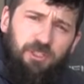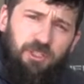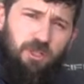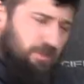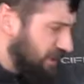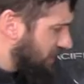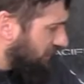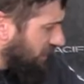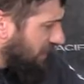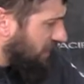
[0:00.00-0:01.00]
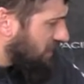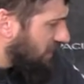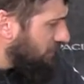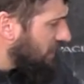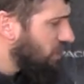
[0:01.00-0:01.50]
hitch to your Pacifica, it's
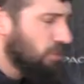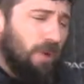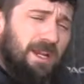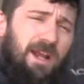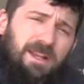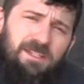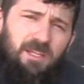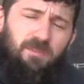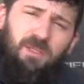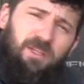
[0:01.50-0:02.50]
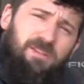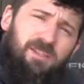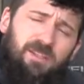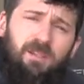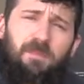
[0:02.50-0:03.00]
going to be a great idea because
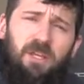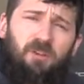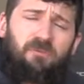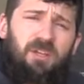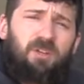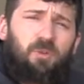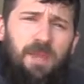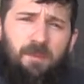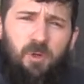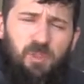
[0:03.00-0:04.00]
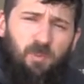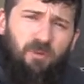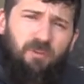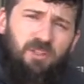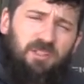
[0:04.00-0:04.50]
it's going to make your vehicle that much
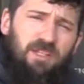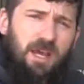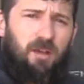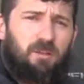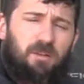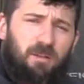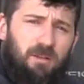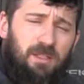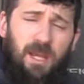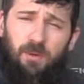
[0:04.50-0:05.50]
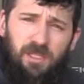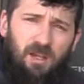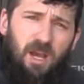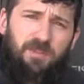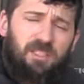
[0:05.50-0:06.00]
more versatile. Now we
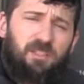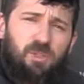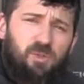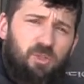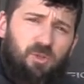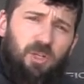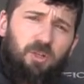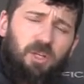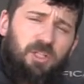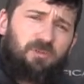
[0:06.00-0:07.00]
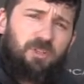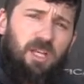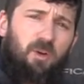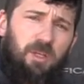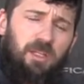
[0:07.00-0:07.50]
can obviously use a trailer hitch for
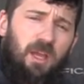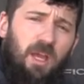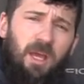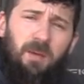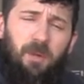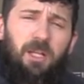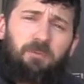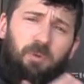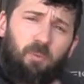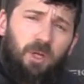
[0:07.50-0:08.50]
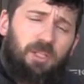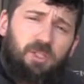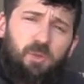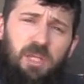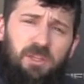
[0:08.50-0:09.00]
towing, but if we
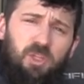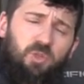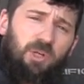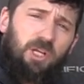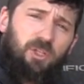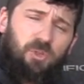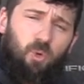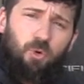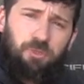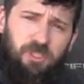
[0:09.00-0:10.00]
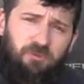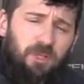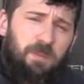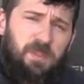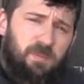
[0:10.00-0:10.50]
wanted to hit the trails or just
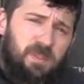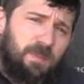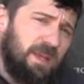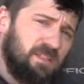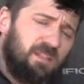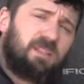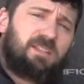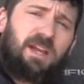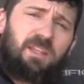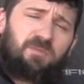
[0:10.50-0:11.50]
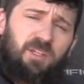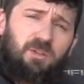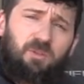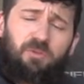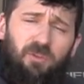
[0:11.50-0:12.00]
free up some space inside the
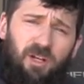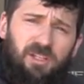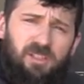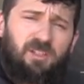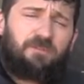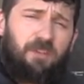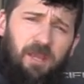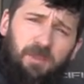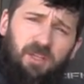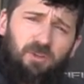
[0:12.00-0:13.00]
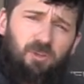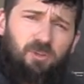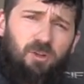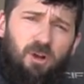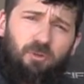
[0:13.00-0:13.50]
vehicle for us and the family on
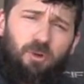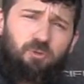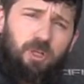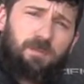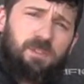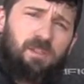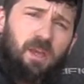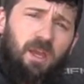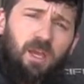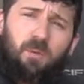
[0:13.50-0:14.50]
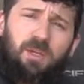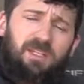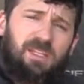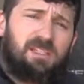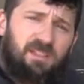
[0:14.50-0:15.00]
those long road trips, we
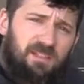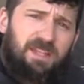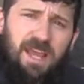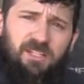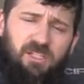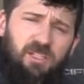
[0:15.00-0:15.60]
could easily attach